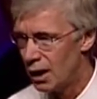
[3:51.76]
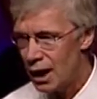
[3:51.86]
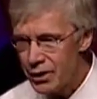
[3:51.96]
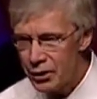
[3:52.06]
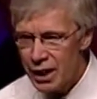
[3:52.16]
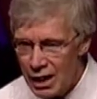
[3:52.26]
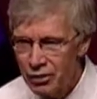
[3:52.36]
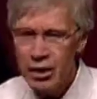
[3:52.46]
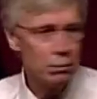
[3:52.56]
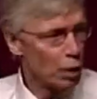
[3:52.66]
Under
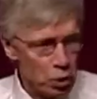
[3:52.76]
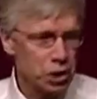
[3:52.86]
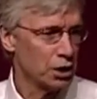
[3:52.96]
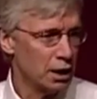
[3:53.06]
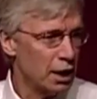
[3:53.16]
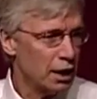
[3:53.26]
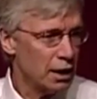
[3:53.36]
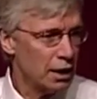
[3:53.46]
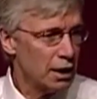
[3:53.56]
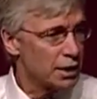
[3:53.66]
every emotion
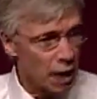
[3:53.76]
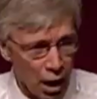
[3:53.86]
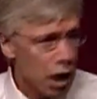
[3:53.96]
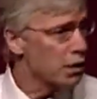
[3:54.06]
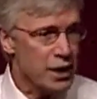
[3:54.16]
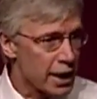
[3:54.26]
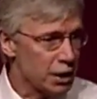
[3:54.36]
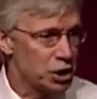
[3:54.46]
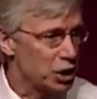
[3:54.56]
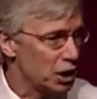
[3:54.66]
is all the
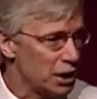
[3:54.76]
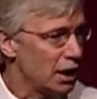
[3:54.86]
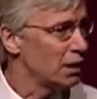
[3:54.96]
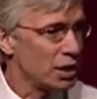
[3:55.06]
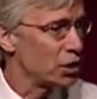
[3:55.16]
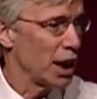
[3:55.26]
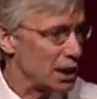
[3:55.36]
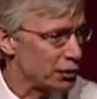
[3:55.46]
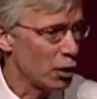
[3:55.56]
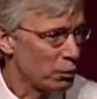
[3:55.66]
energy you need to
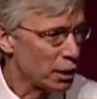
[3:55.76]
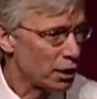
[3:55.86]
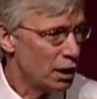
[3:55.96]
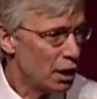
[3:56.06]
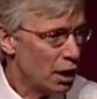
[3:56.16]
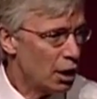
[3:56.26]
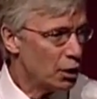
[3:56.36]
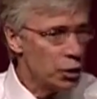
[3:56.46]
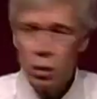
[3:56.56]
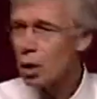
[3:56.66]
transform it.
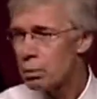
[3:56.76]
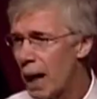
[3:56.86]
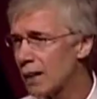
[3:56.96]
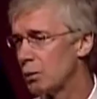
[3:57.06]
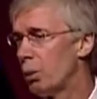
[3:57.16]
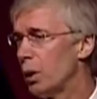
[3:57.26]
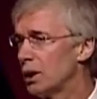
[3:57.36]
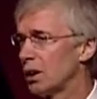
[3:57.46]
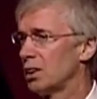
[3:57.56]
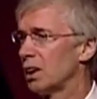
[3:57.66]
You look back to
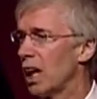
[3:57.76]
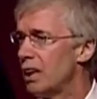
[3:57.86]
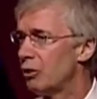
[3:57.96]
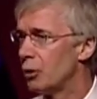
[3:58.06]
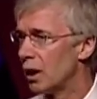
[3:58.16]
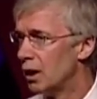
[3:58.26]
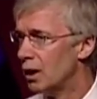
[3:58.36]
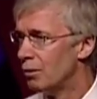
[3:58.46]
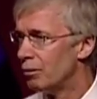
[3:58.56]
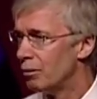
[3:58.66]
points on your life where
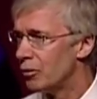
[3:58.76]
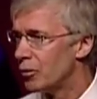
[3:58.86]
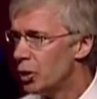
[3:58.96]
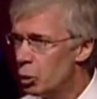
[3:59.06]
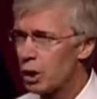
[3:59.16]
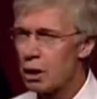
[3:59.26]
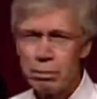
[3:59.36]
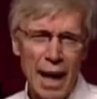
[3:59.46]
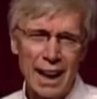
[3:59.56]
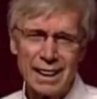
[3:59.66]
you would
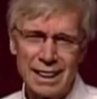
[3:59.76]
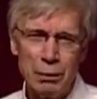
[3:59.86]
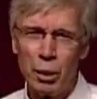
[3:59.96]
look back and say,